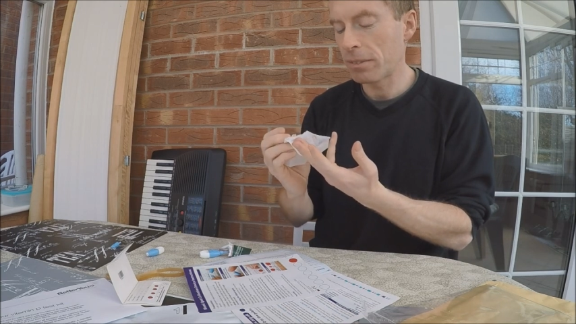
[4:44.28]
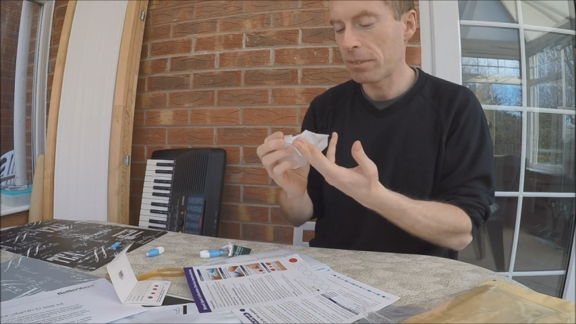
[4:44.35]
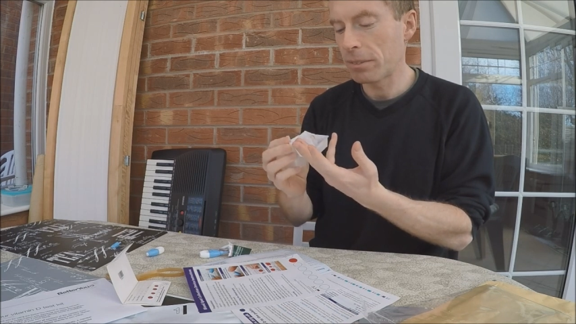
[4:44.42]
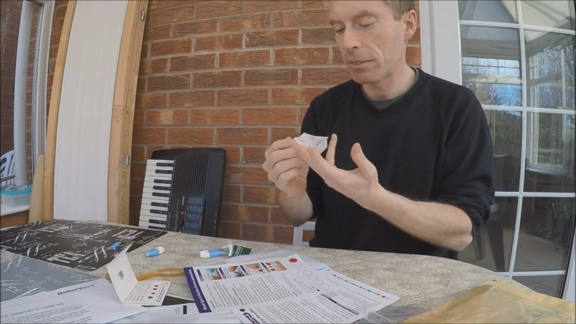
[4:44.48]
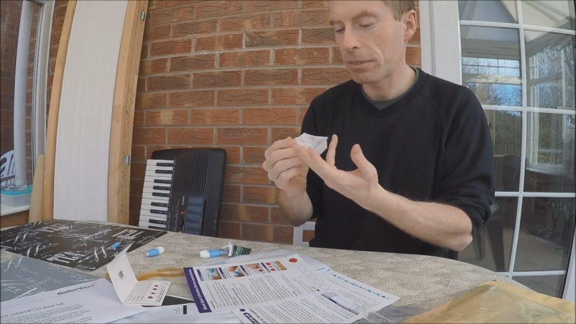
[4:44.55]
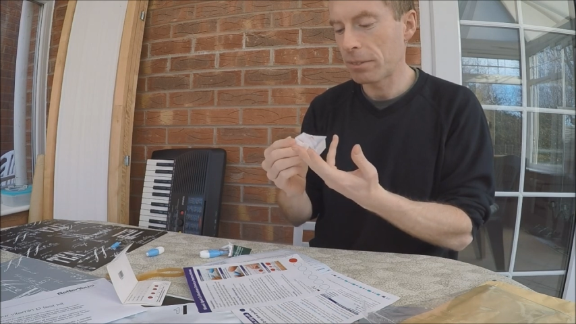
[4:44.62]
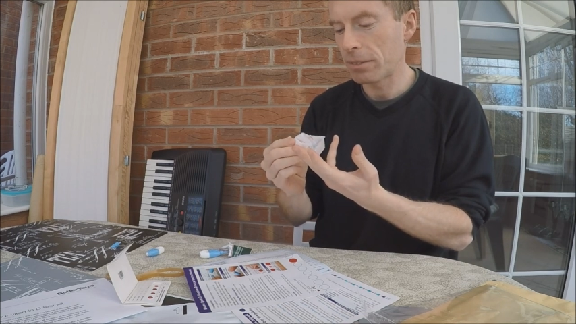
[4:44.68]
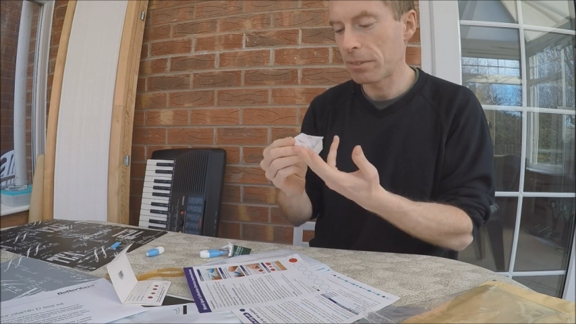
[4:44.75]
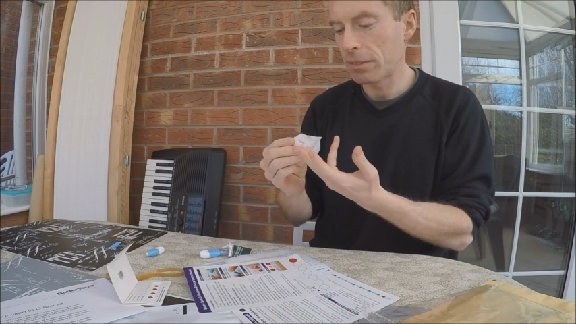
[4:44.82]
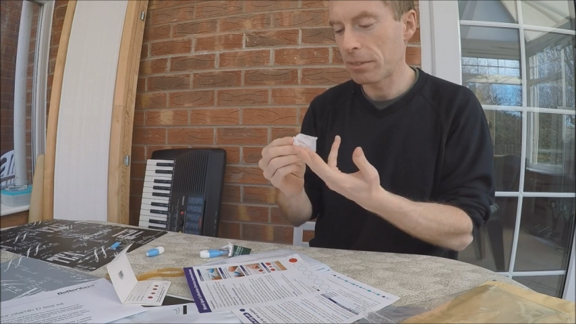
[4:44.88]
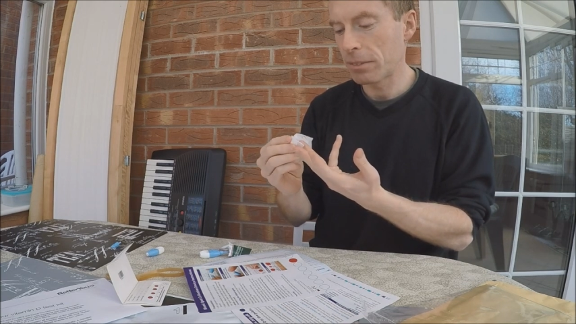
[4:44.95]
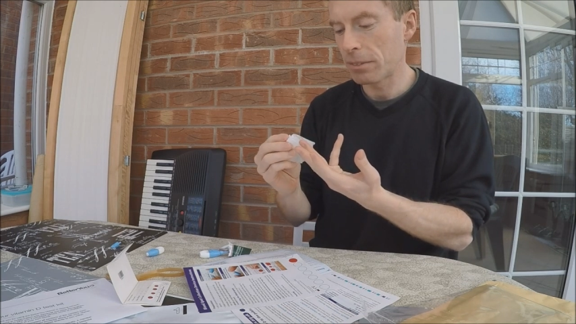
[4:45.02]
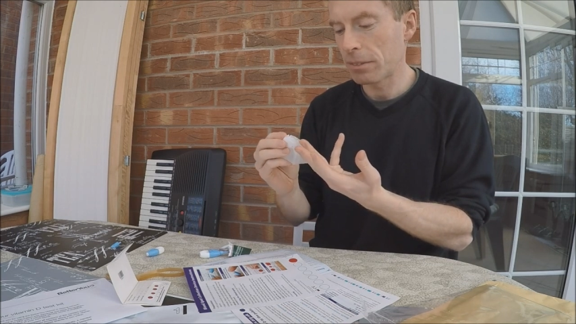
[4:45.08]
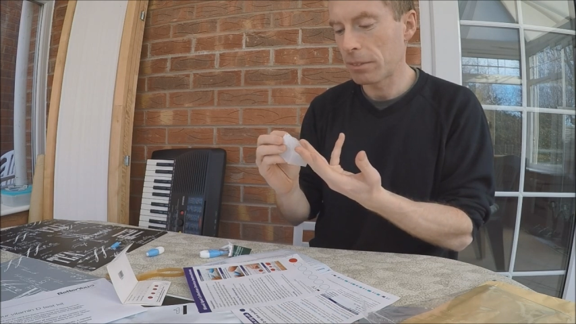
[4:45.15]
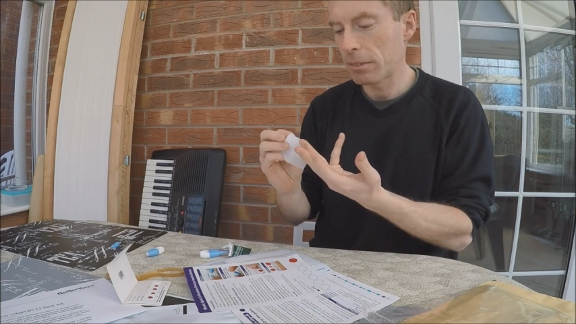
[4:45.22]

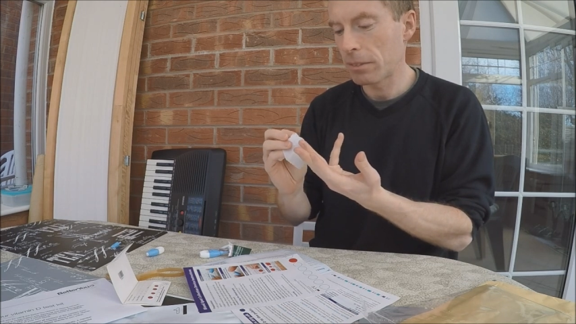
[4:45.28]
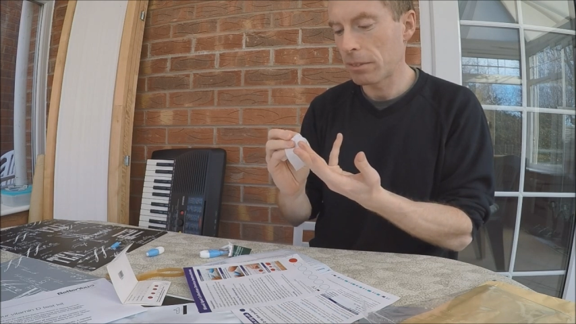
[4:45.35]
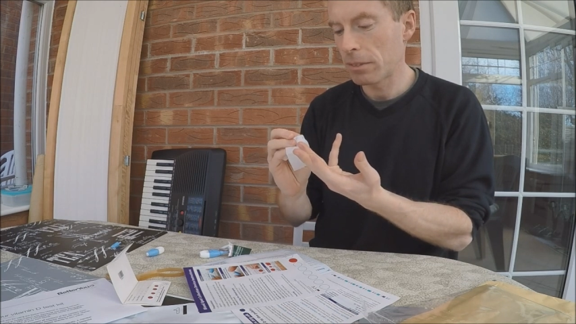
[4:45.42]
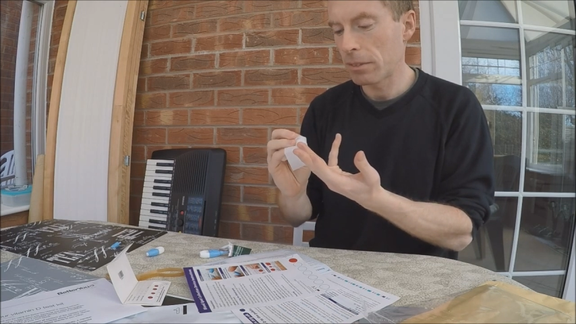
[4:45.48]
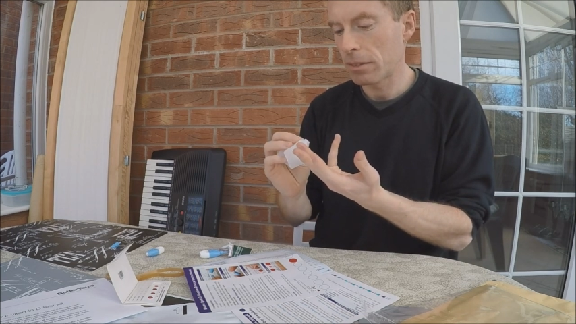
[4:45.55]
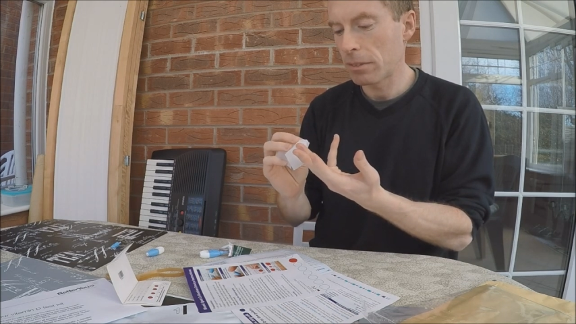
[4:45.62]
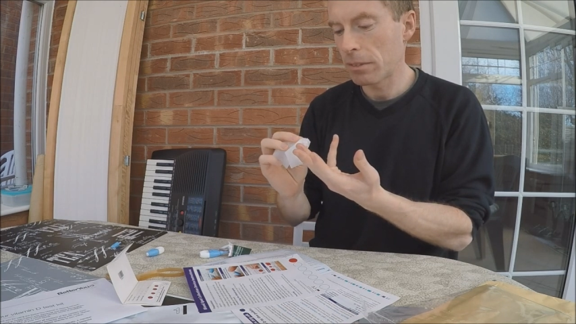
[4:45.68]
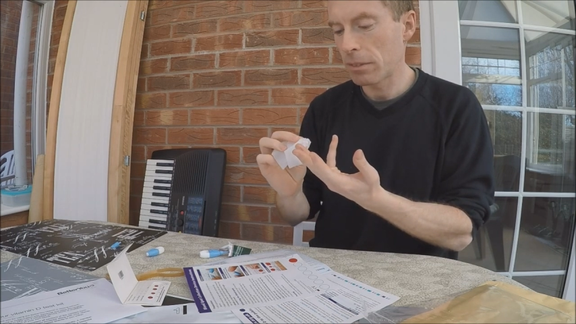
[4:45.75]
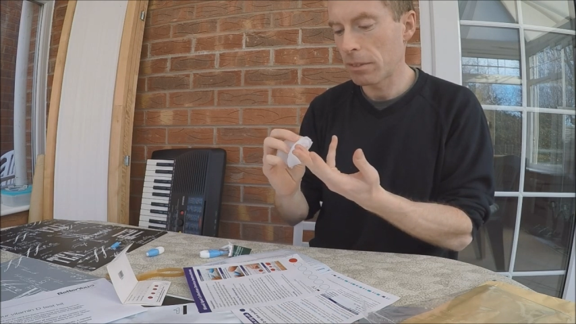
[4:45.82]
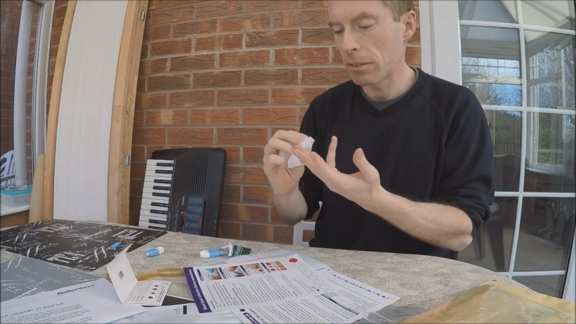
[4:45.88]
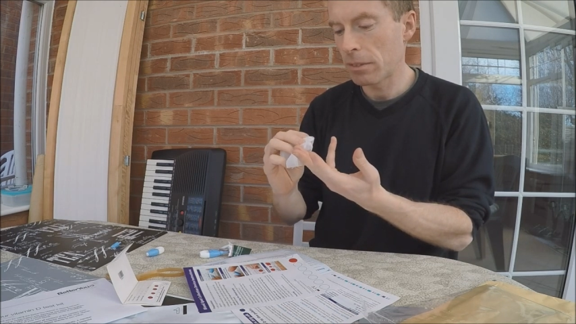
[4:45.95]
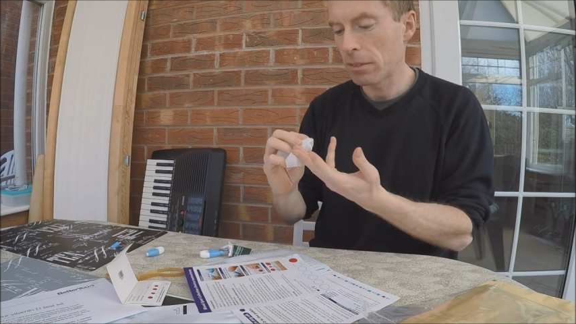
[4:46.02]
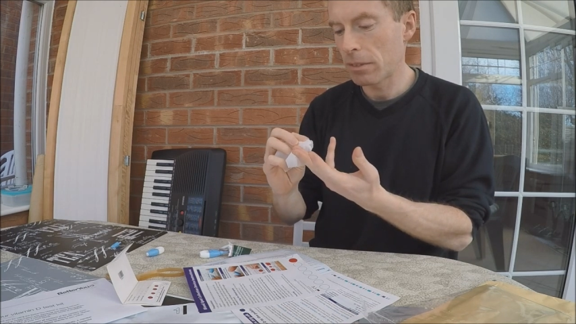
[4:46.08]
Nothing is said.